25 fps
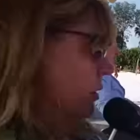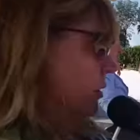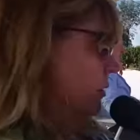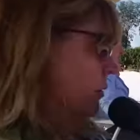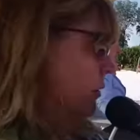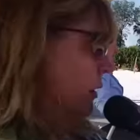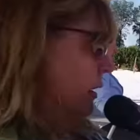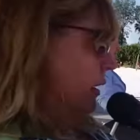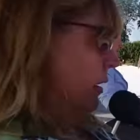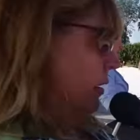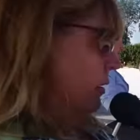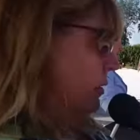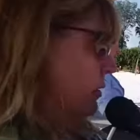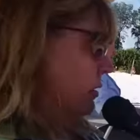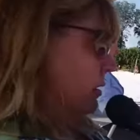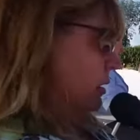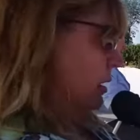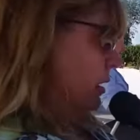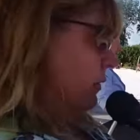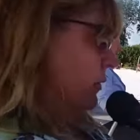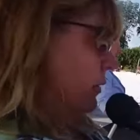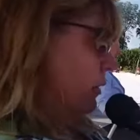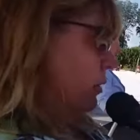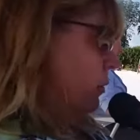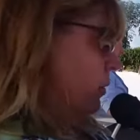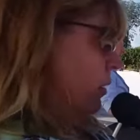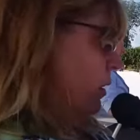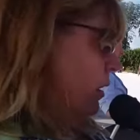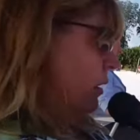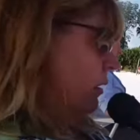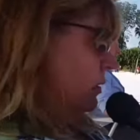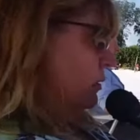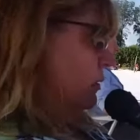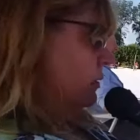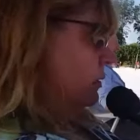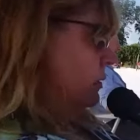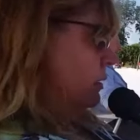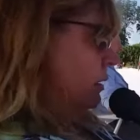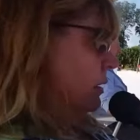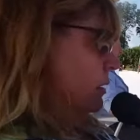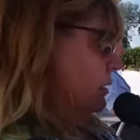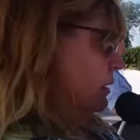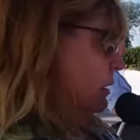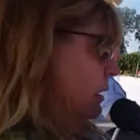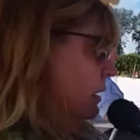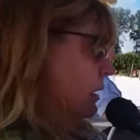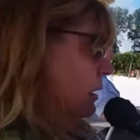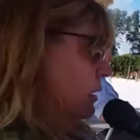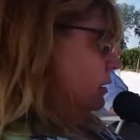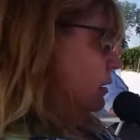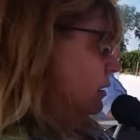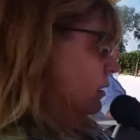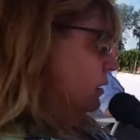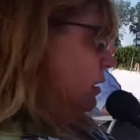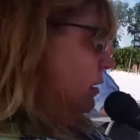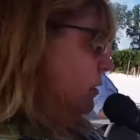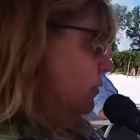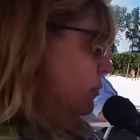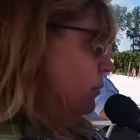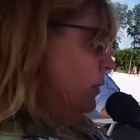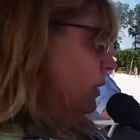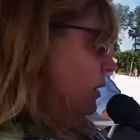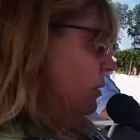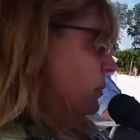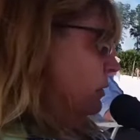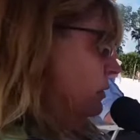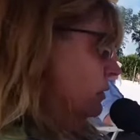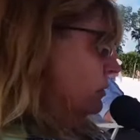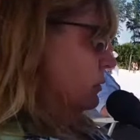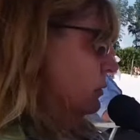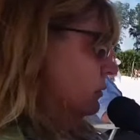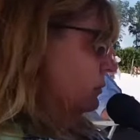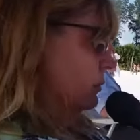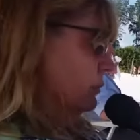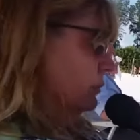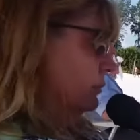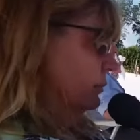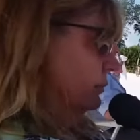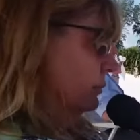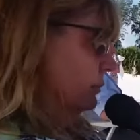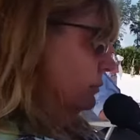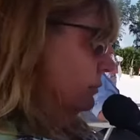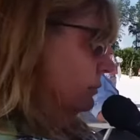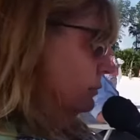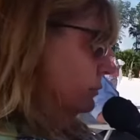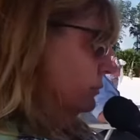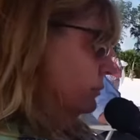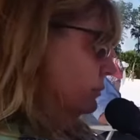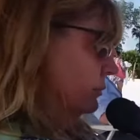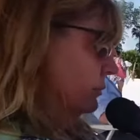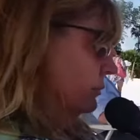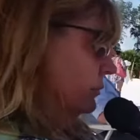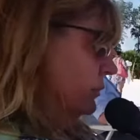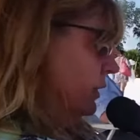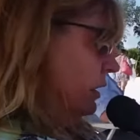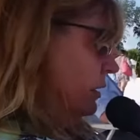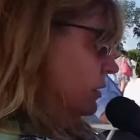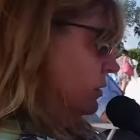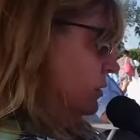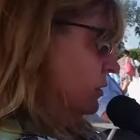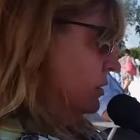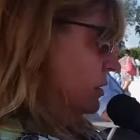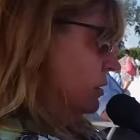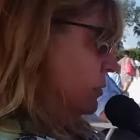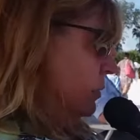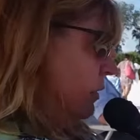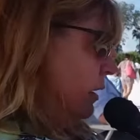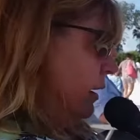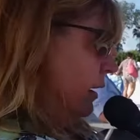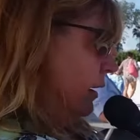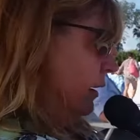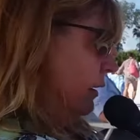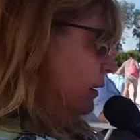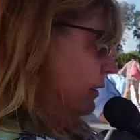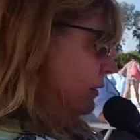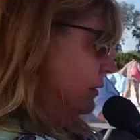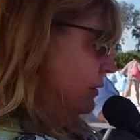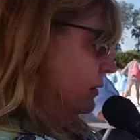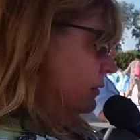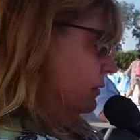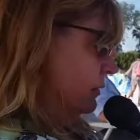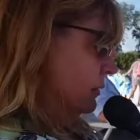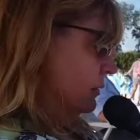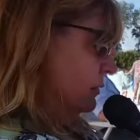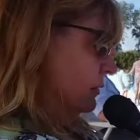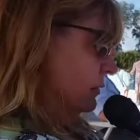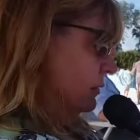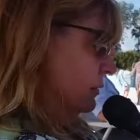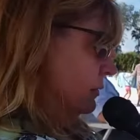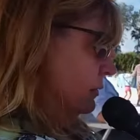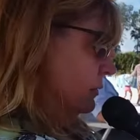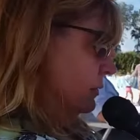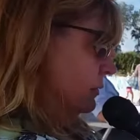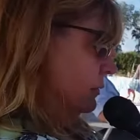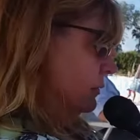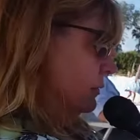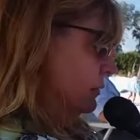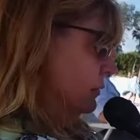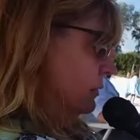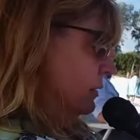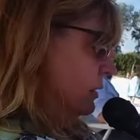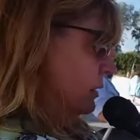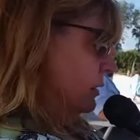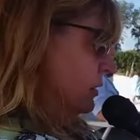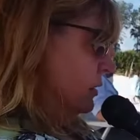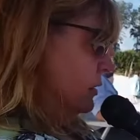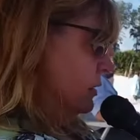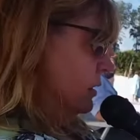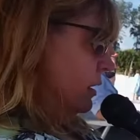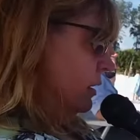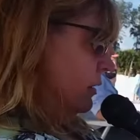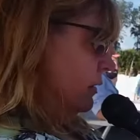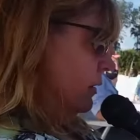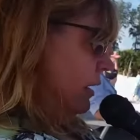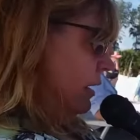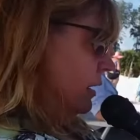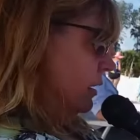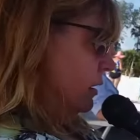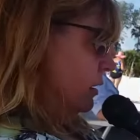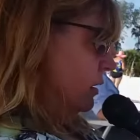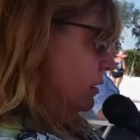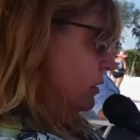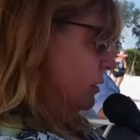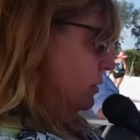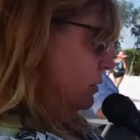look around at everyone that's in the love bubble and you smile and you say thank